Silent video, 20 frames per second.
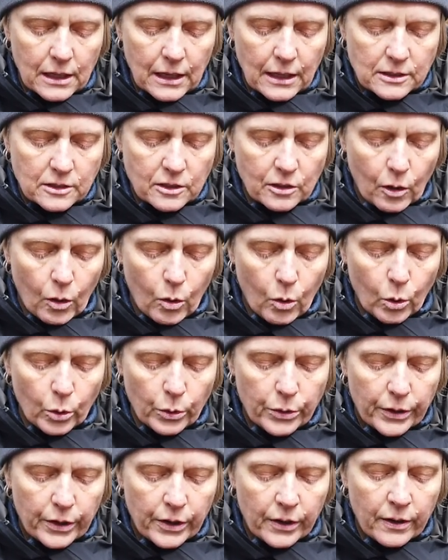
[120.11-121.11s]
gets
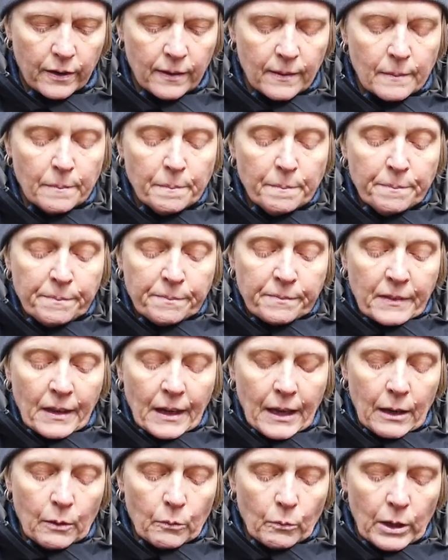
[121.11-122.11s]
older.
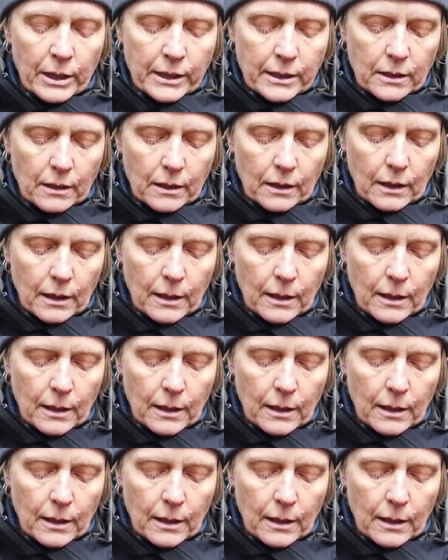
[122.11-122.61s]
And what